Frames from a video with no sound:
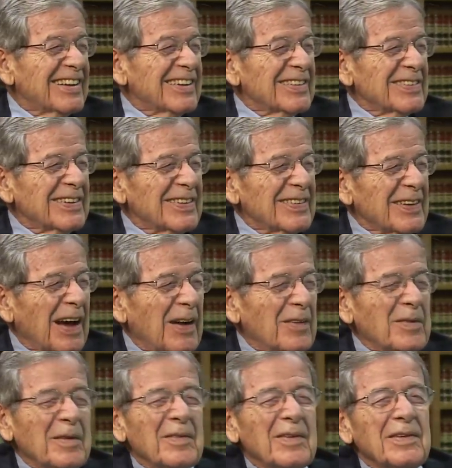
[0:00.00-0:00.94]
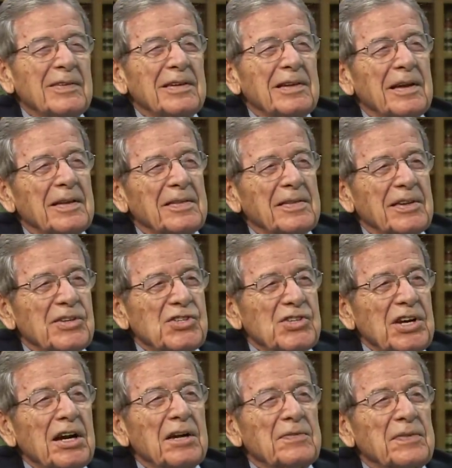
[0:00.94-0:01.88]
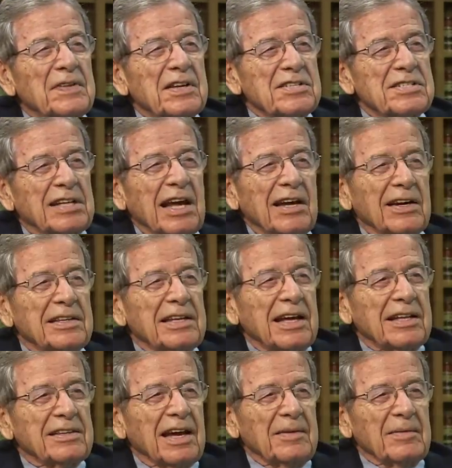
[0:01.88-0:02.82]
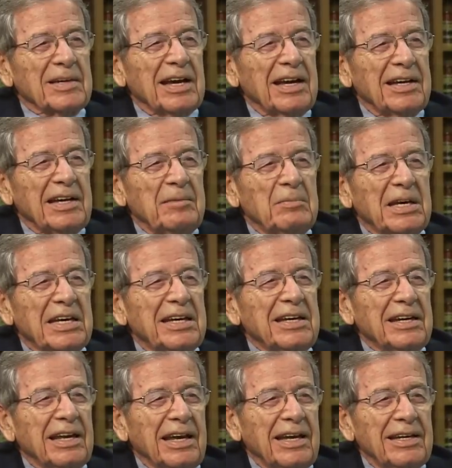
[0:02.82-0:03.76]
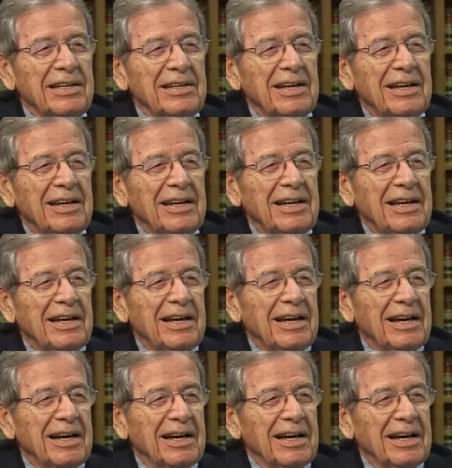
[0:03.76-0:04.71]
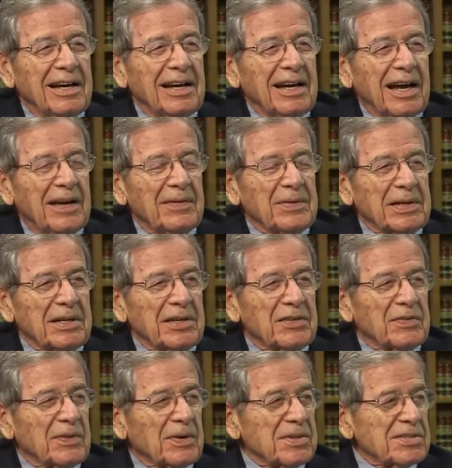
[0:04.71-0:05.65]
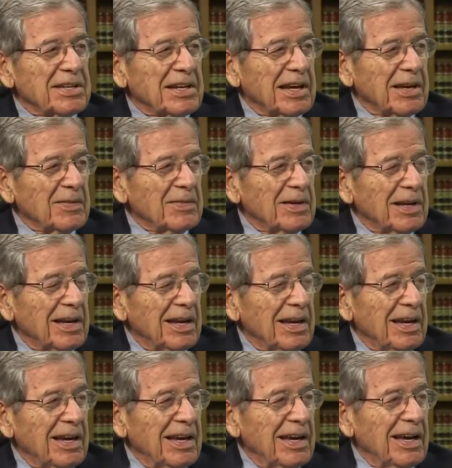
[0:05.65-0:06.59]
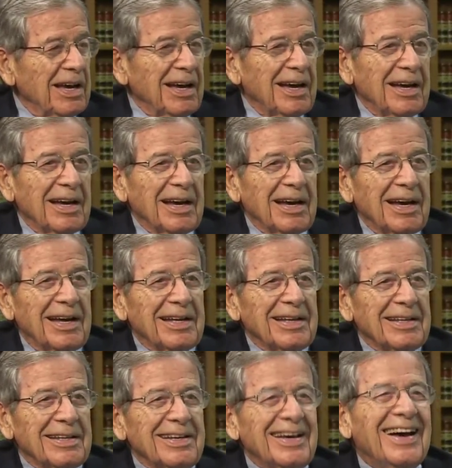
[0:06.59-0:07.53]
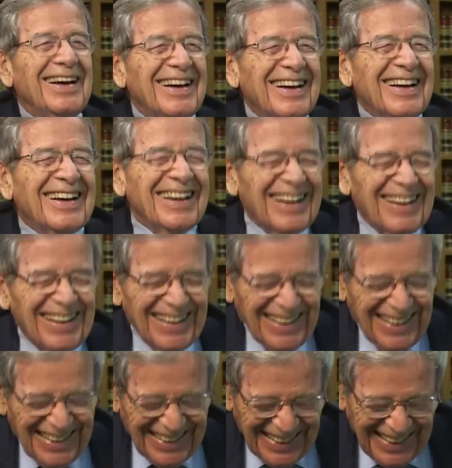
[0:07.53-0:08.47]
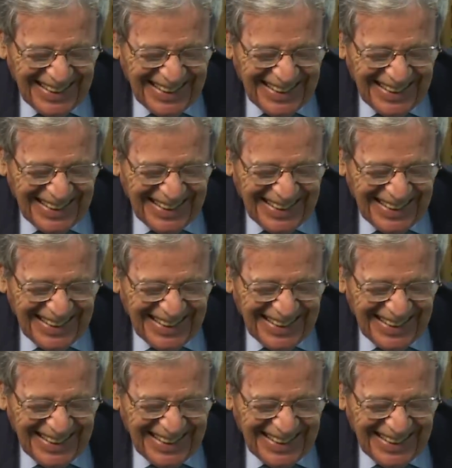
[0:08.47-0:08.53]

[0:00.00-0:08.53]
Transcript: I remember the, the sheriff of this town at that time, a guy named McKinney uh, I forget his first name. Hell McKinney. Uh, yeah.